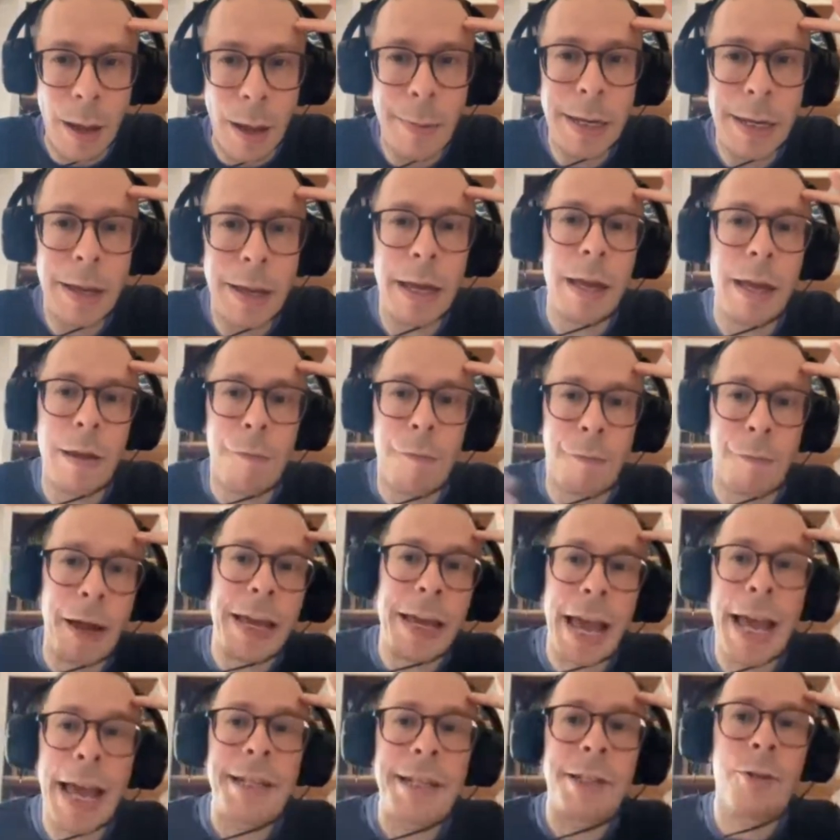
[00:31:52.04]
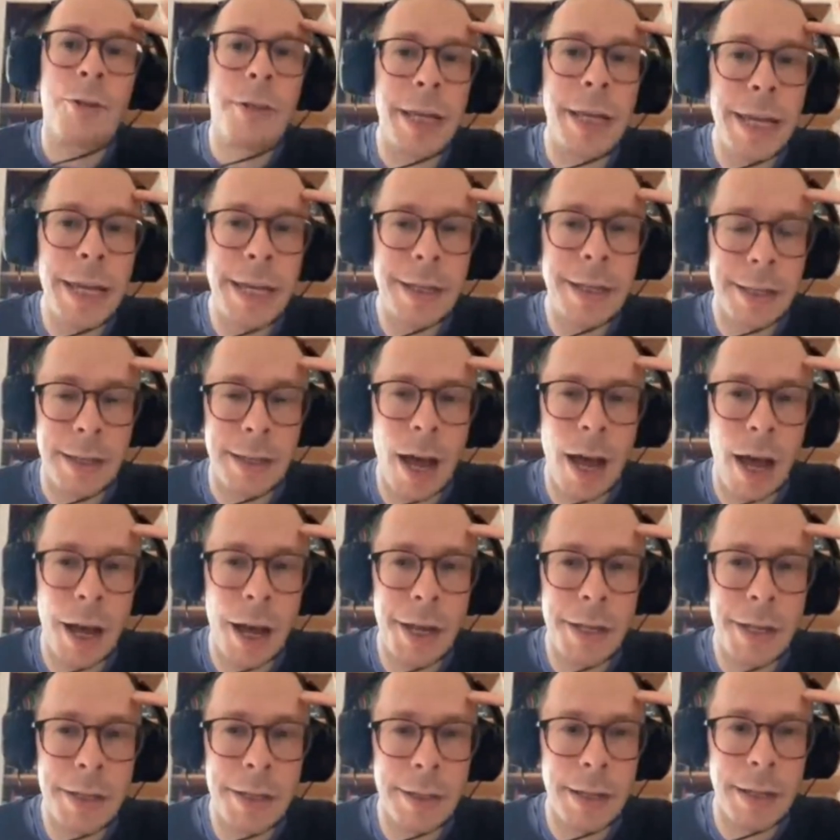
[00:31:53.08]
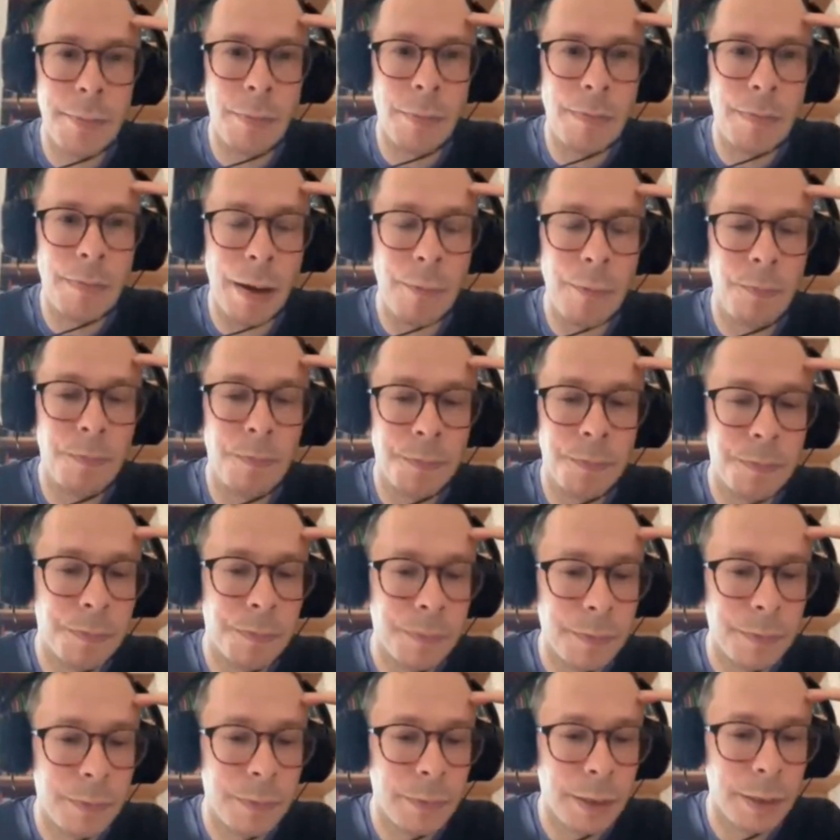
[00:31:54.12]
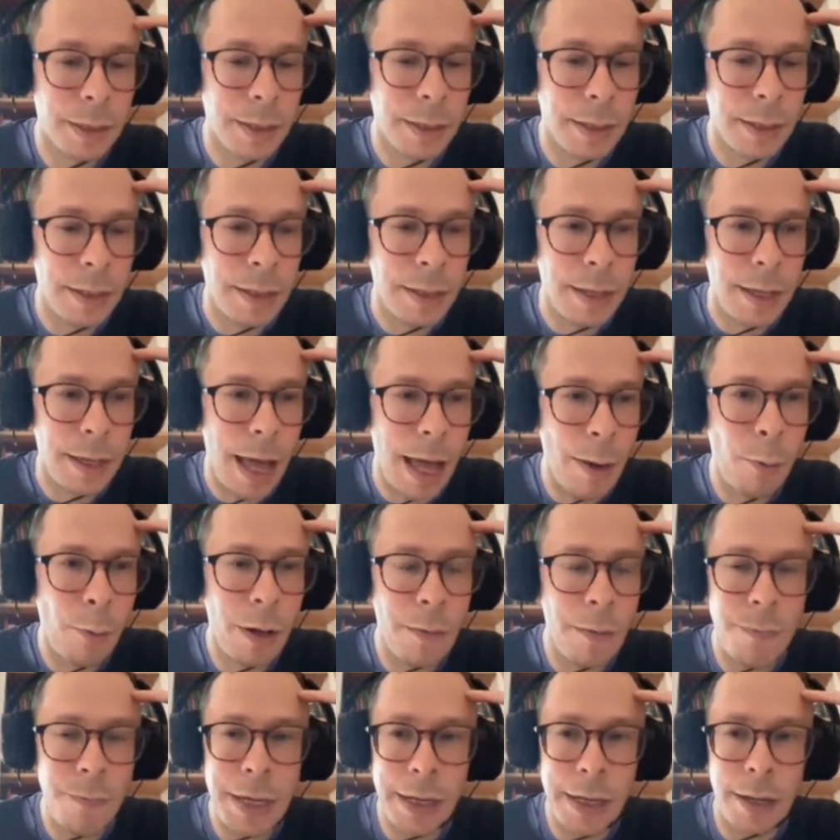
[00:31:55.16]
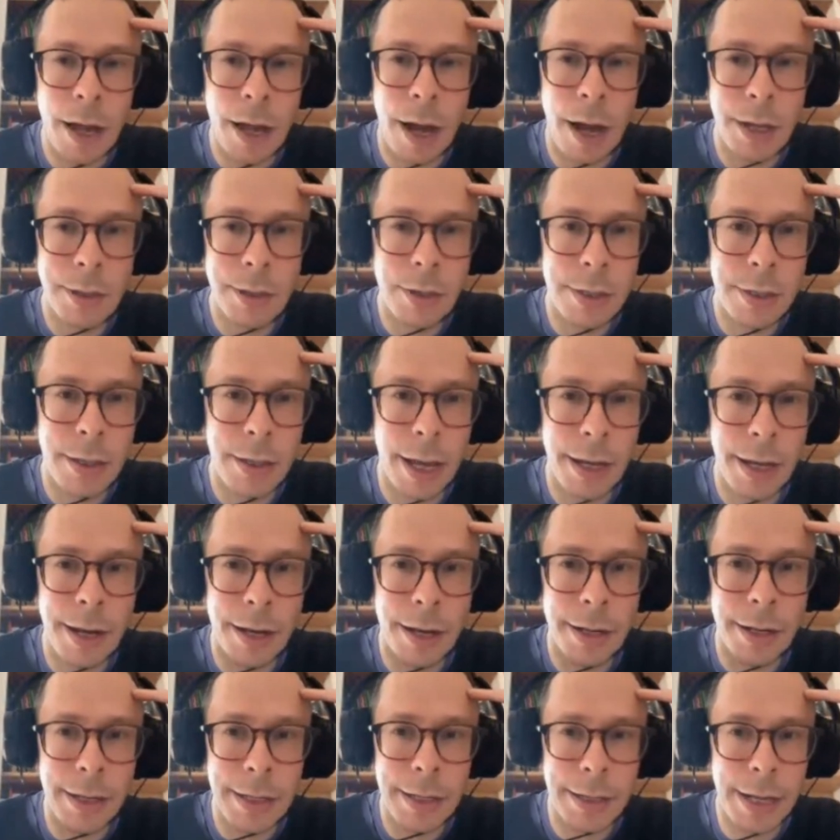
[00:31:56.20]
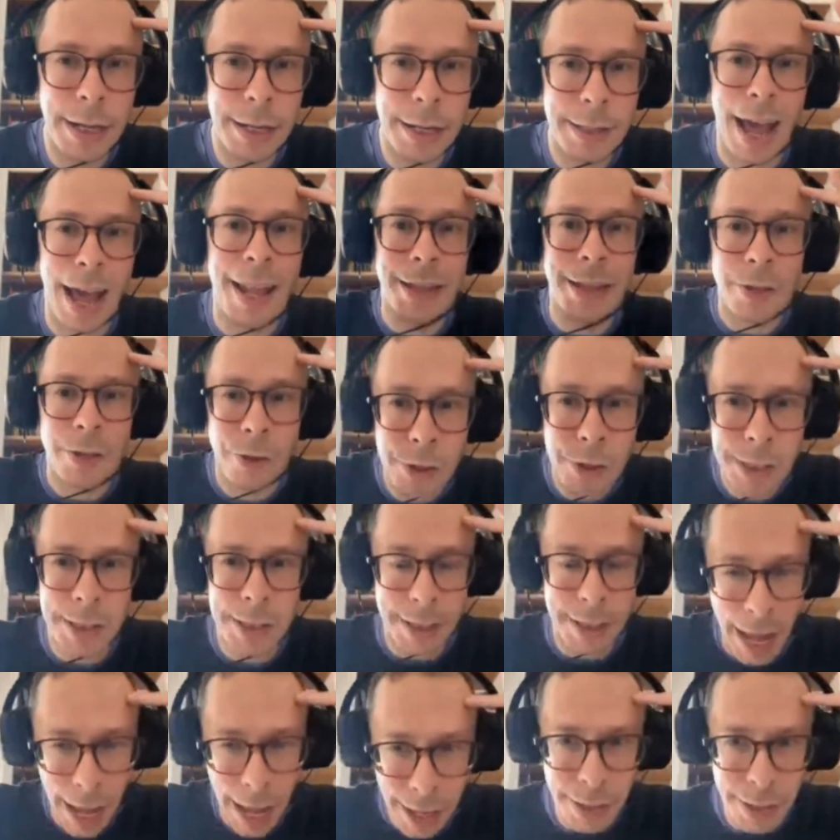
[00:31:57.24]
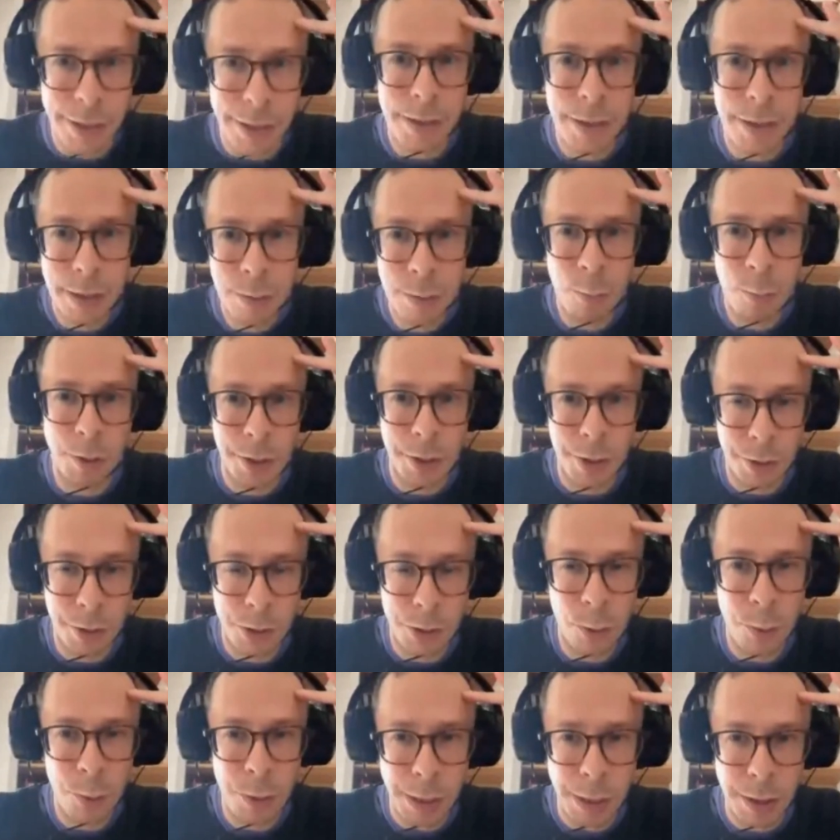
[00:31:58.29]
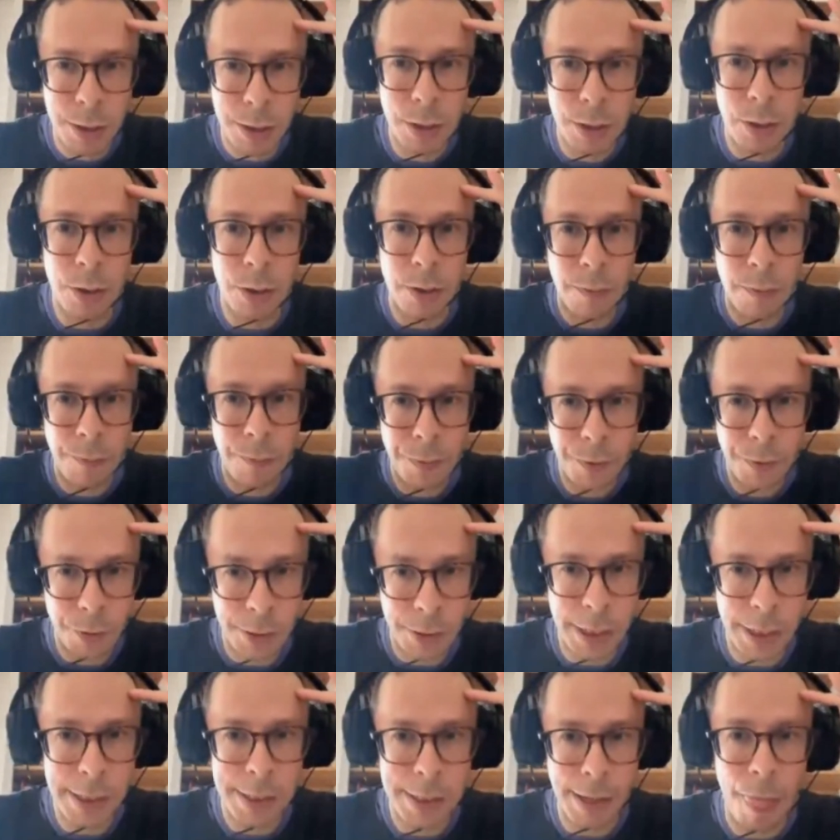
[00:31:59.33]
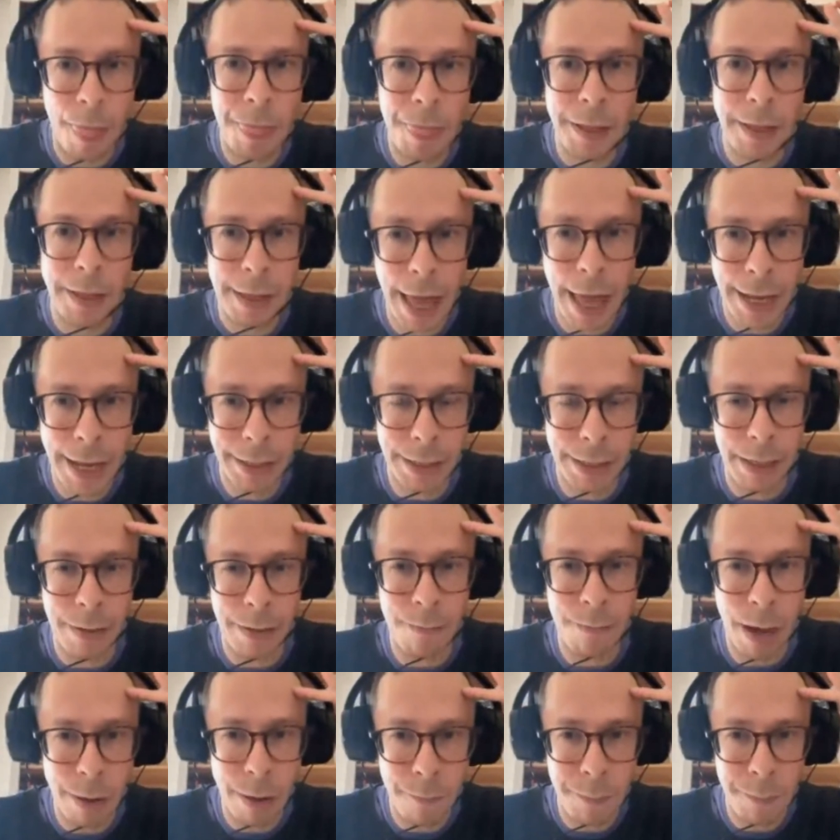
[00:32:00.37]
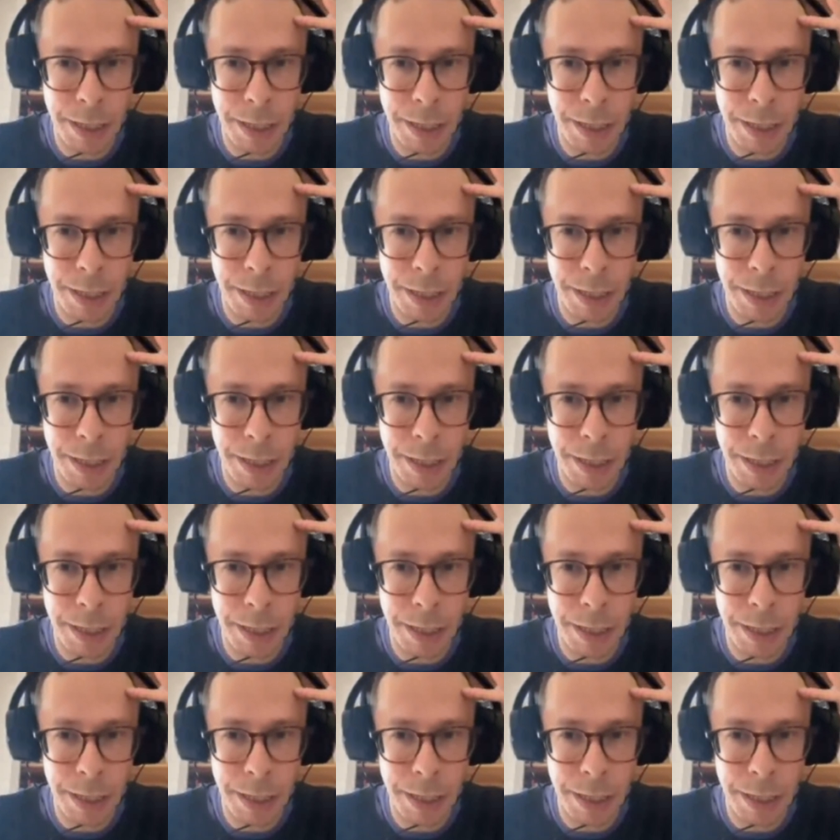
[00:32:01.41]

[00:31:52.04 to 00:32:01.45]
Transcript: I mean, if I had to take sides, I, I, I wouldn't be inclined to say that these things understand what they're doing. So there's still something lacking, in my